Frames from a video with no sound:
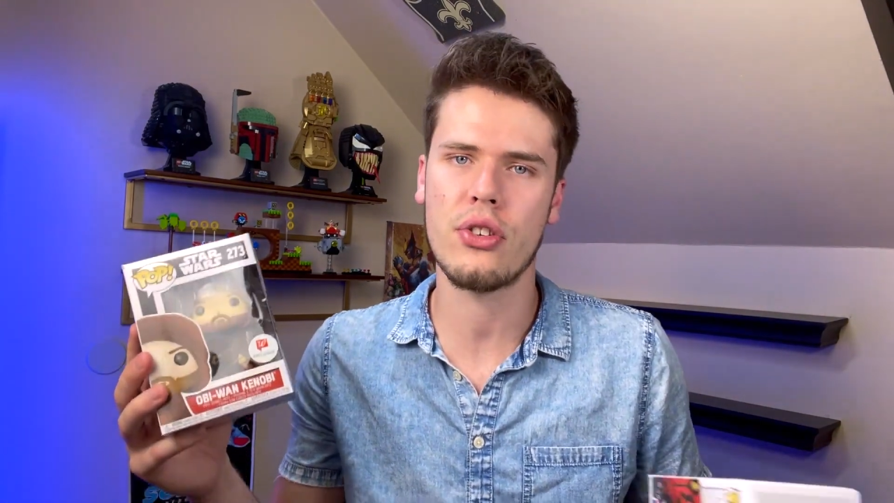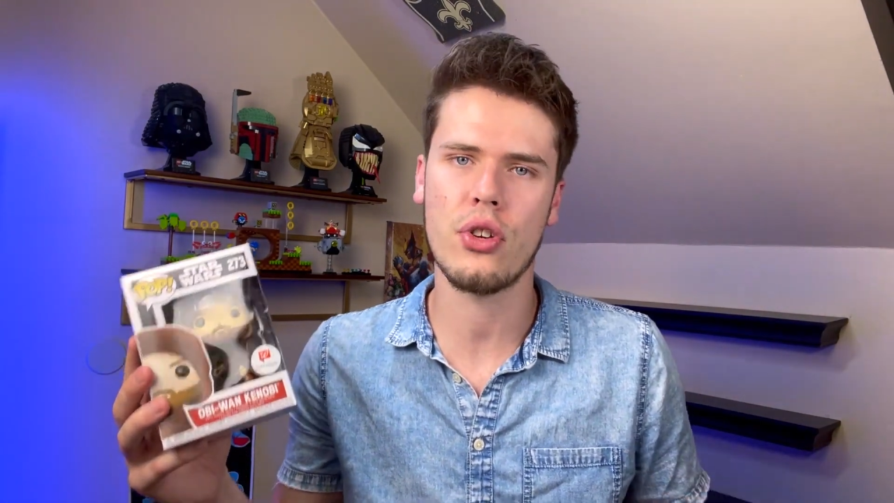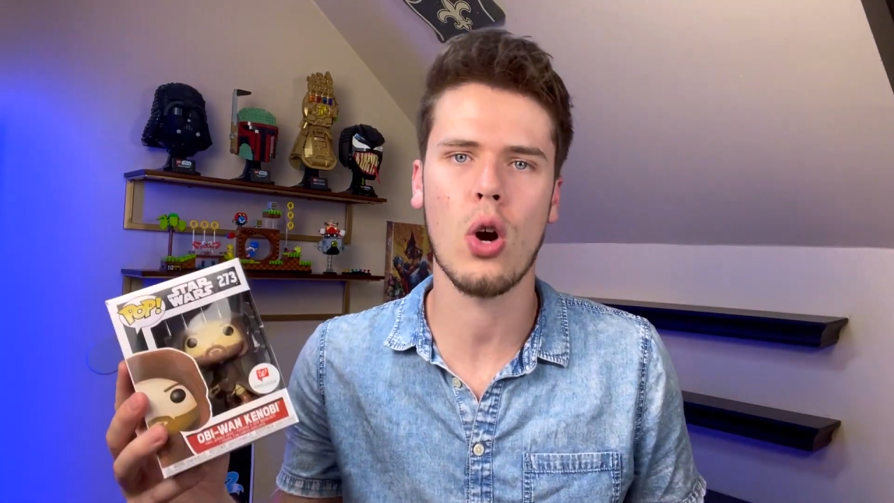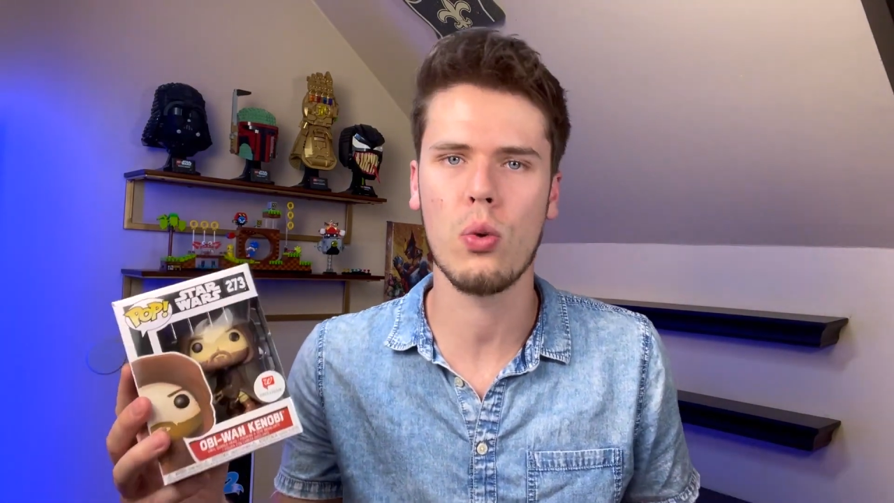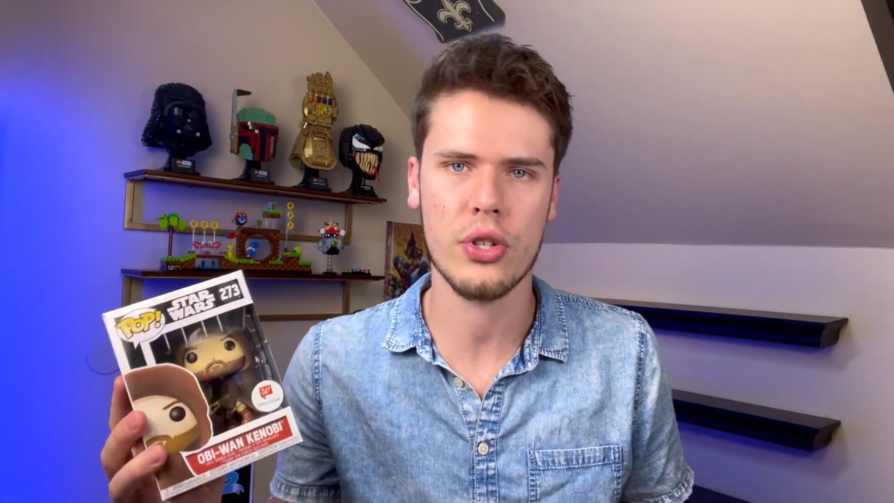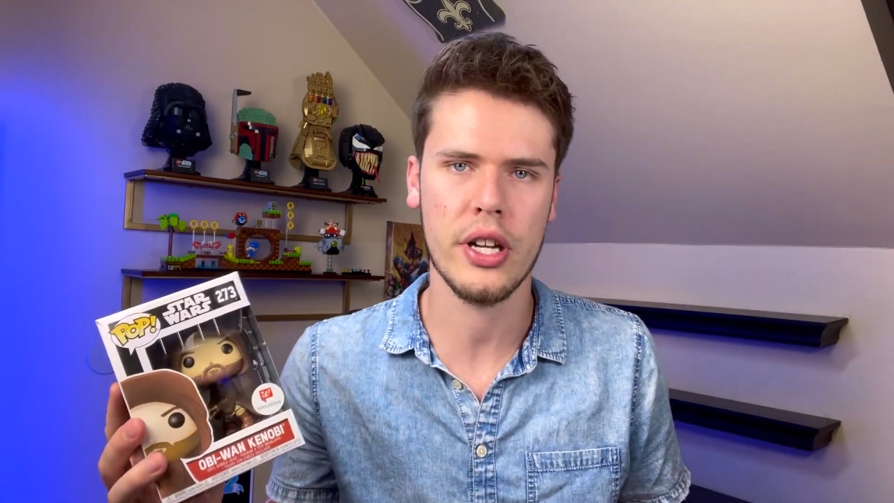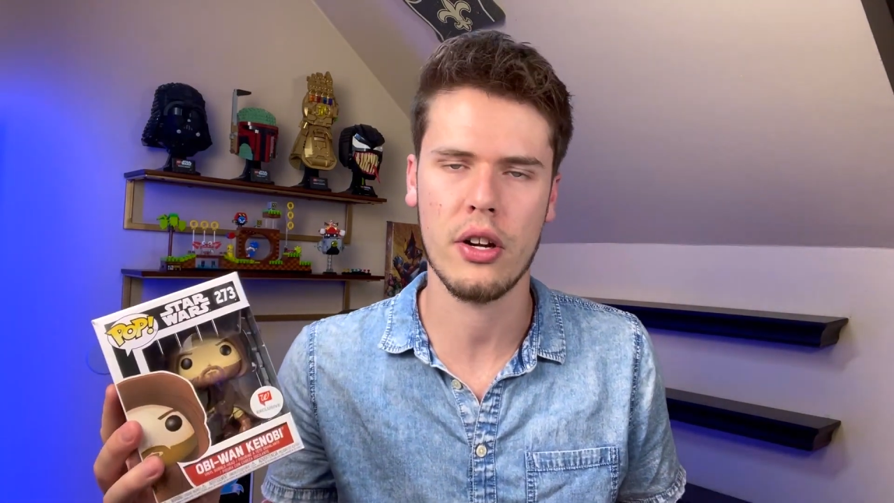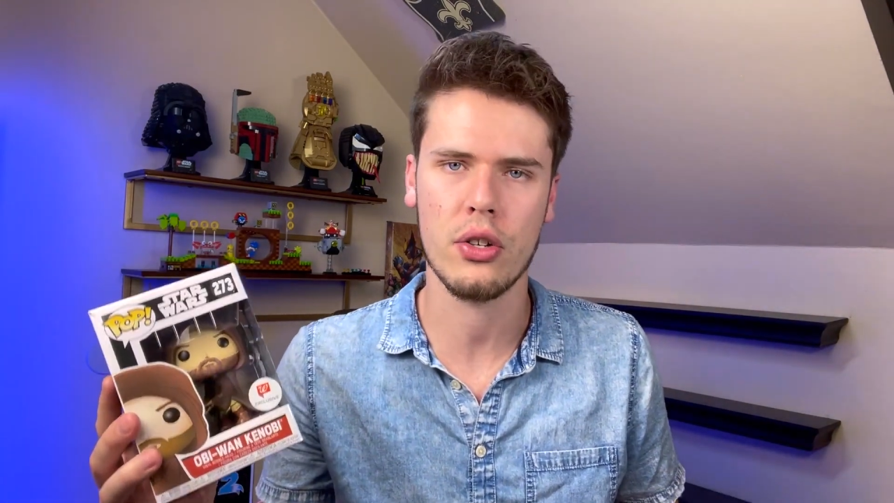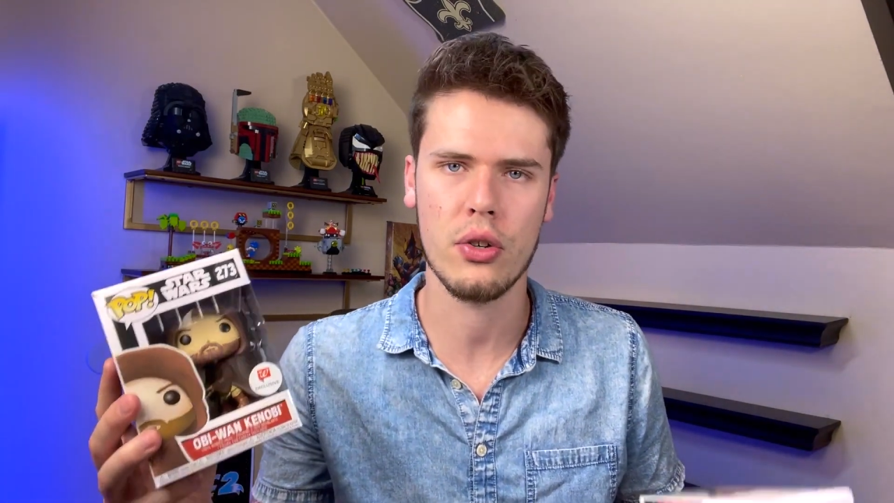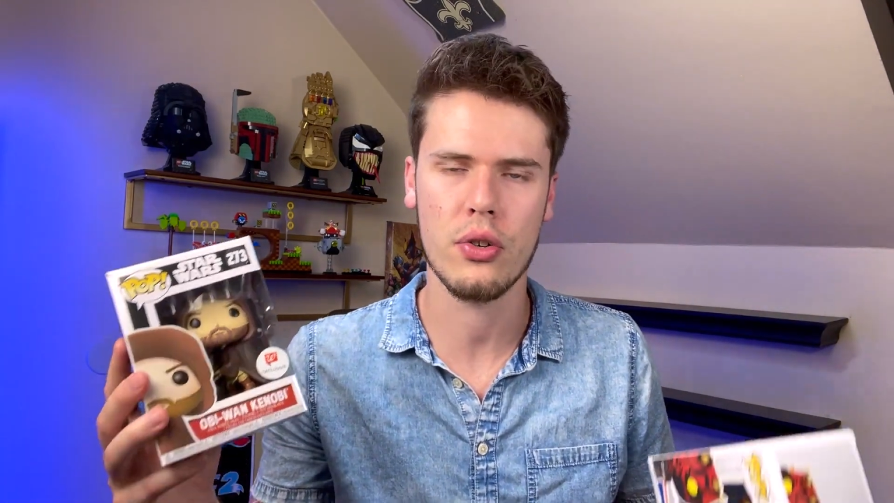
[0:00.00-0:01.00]
Star Wars
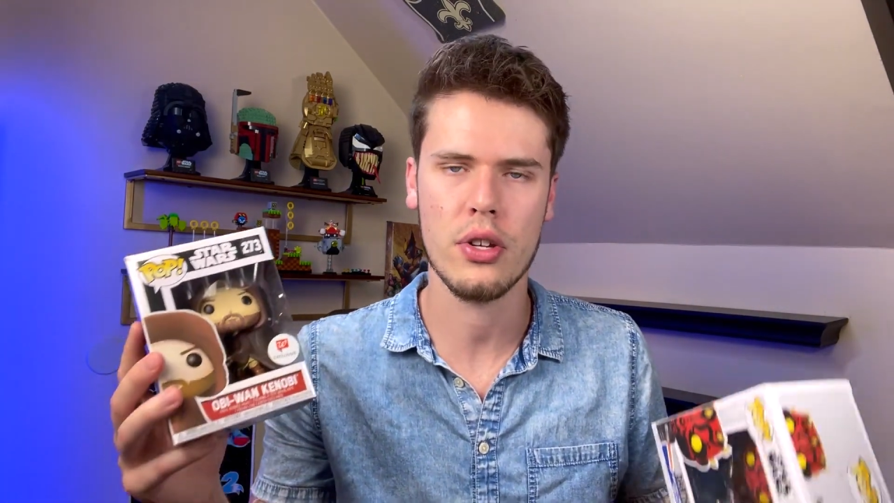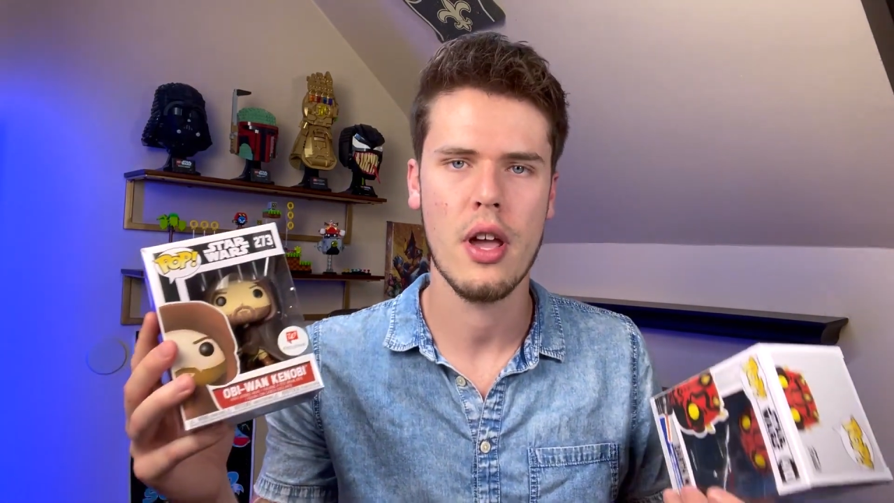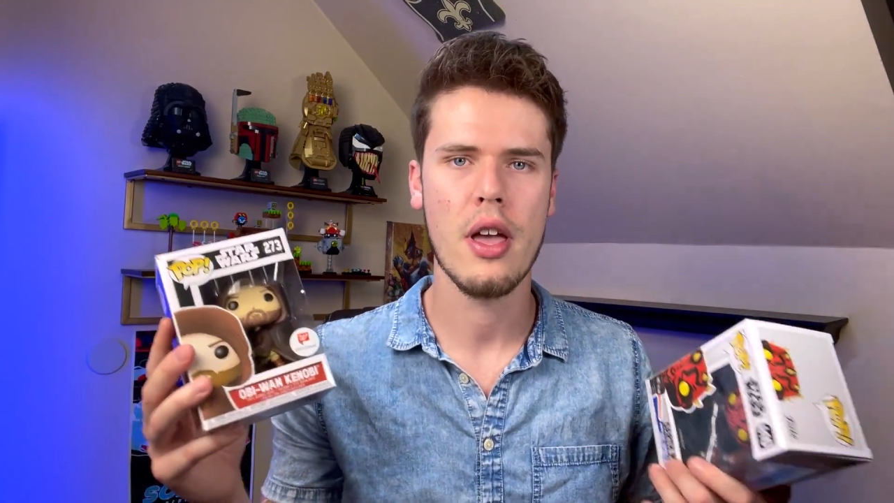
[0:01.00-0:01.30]
characters